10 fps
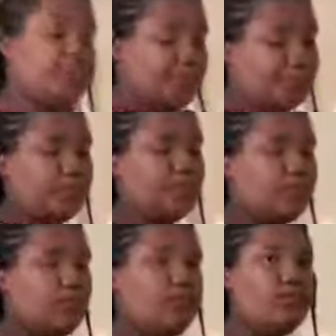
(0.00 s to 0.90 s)

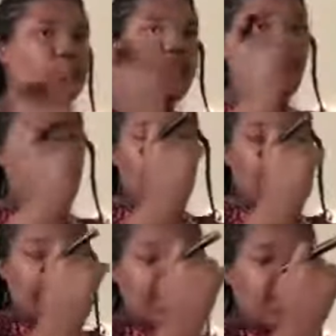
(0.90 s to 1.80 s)
Nobody speaks.